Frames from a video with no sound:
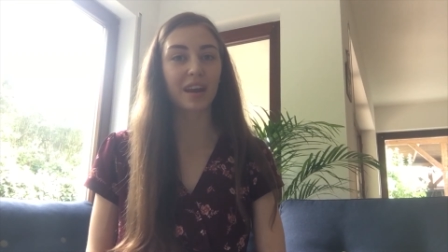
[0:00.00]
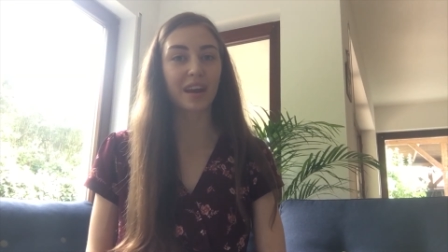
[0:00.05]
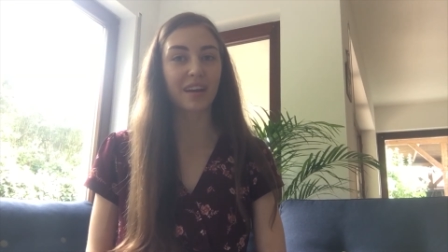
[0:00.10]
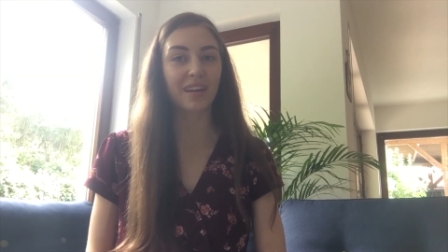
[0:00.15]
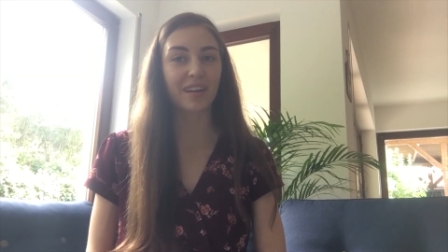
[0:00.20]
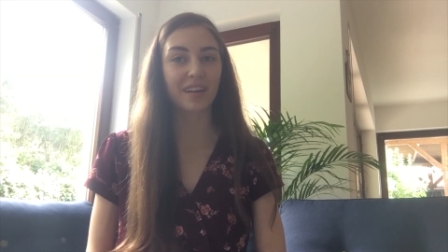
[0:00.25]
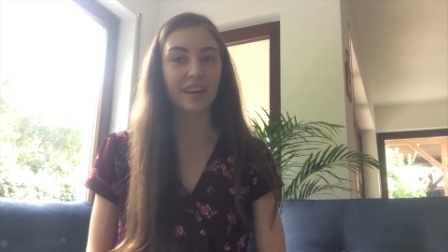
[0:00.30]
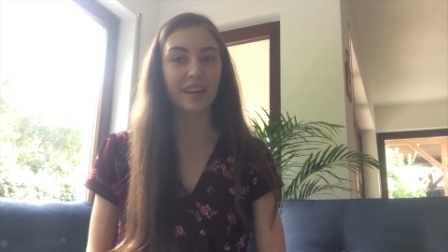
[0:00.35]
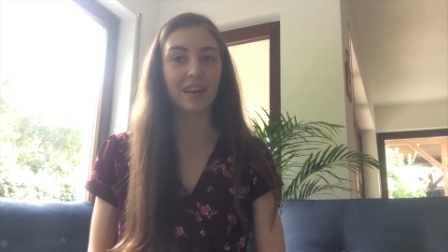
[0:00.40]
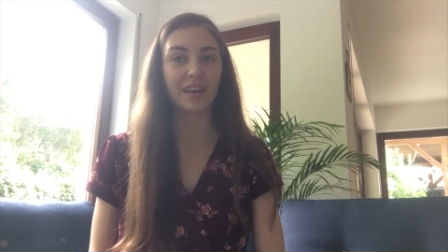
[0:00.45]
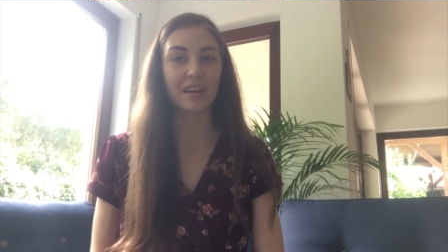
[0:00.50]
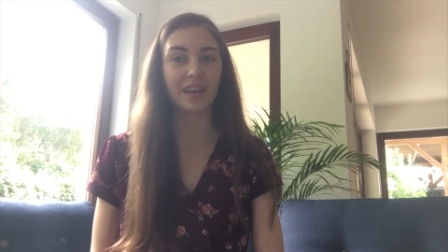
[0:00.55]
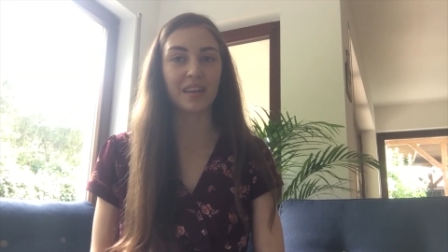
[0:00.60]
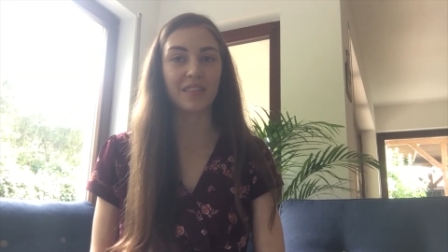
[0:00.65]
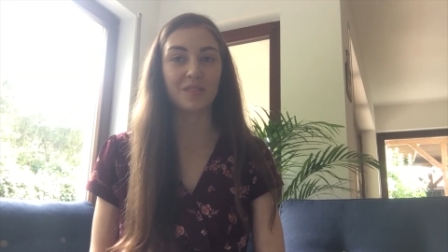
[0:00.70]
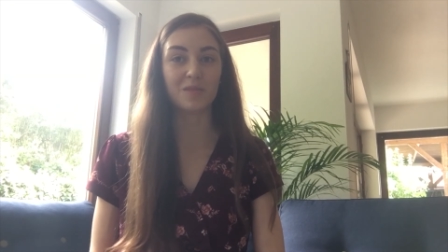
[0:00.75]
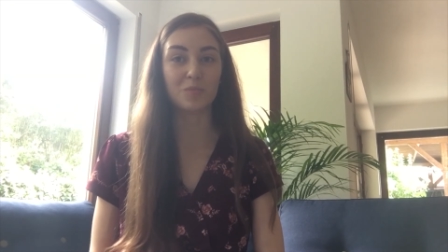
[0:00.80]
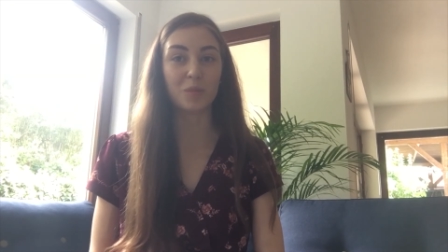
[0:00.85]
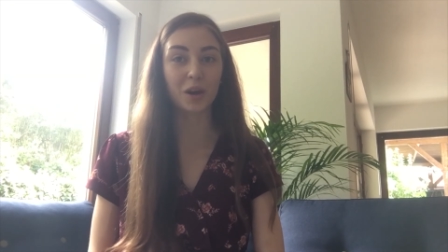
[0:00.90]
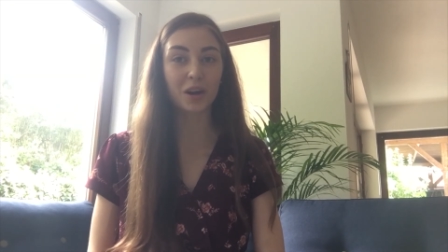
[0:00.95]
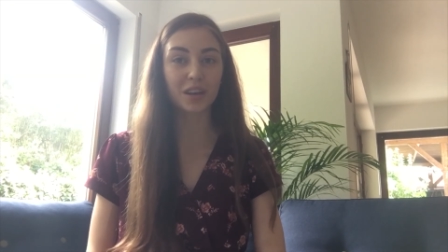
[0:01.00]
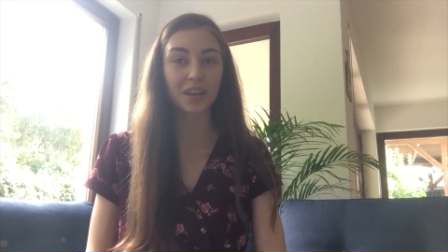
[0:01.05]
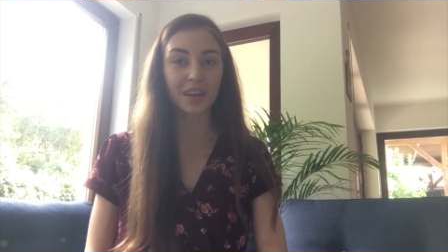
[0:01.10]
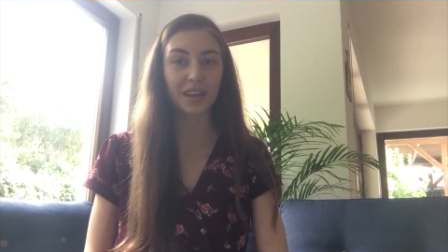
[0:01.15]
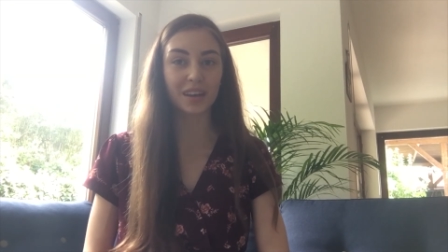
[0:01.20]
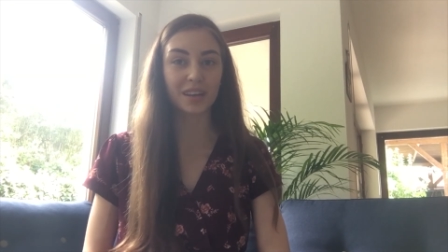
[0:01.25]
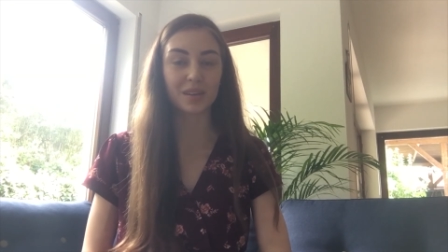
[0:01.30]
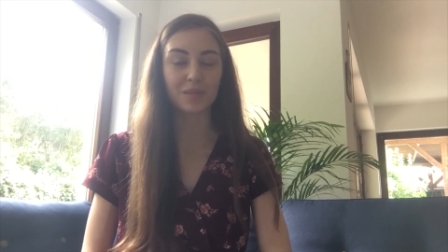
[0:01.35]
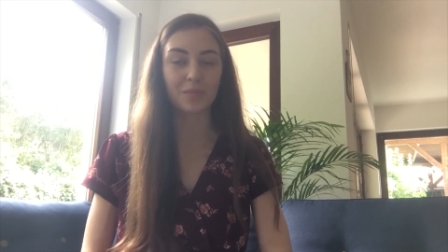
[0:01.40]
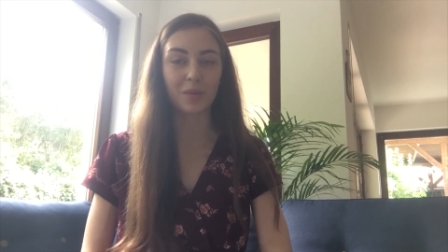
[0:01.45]
area in the
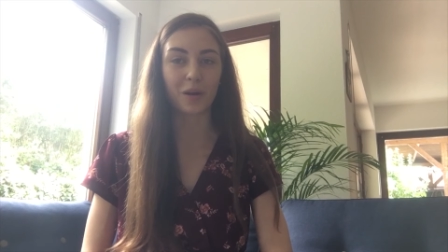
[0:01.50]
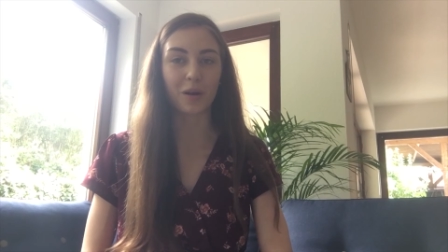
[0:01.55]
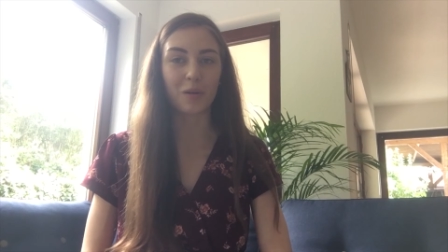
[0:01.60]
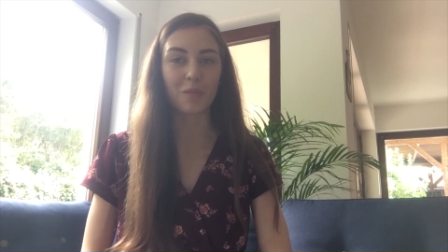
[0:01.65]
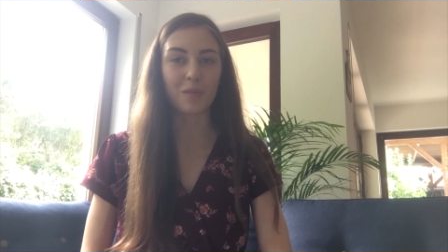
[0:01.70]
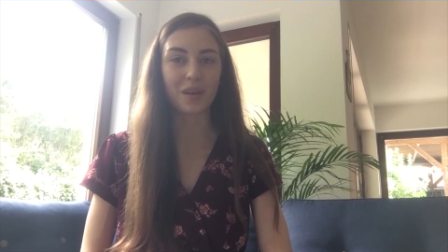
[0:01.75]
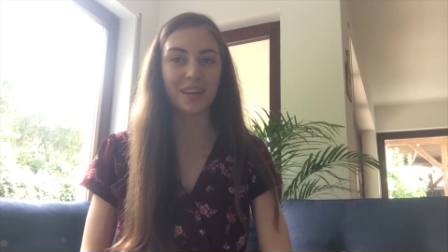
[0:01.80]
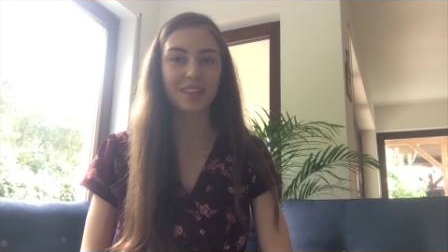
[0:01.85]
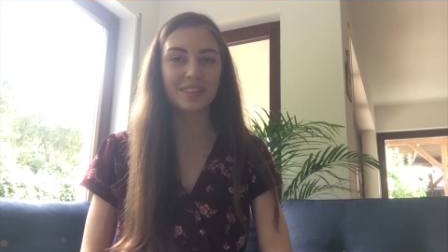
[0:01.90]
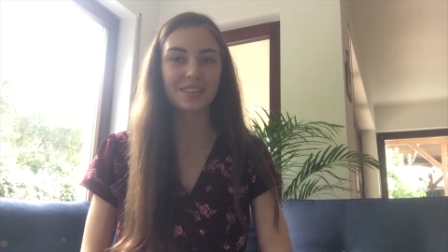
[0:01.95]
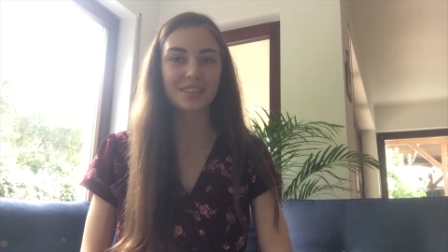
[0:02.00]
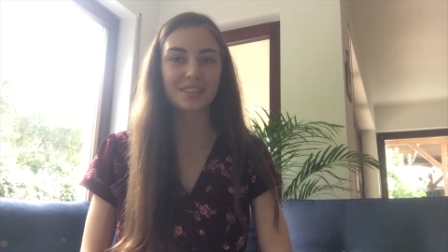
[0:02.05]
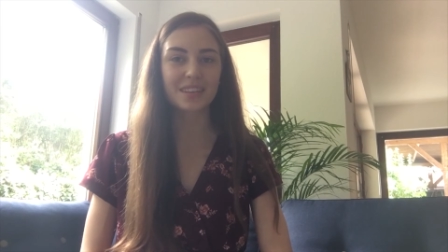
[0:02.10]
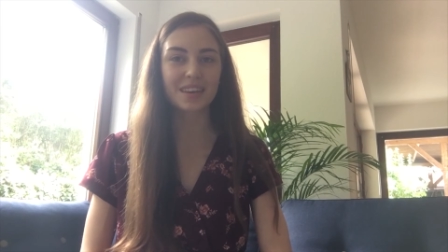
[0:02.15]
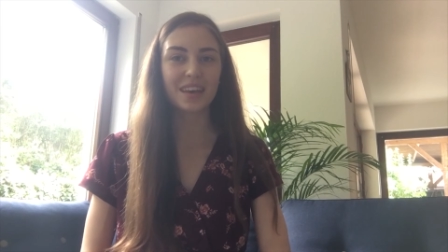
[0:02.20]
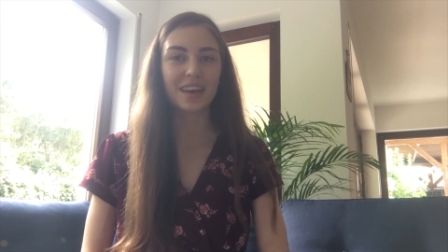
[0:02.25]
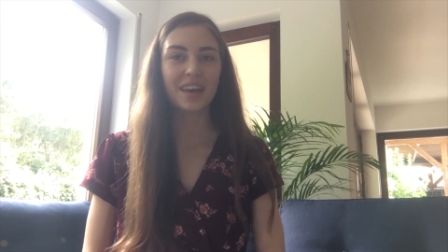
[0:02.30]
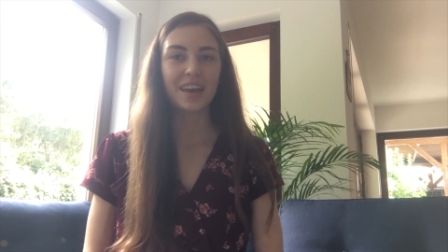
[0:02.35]
marketing department.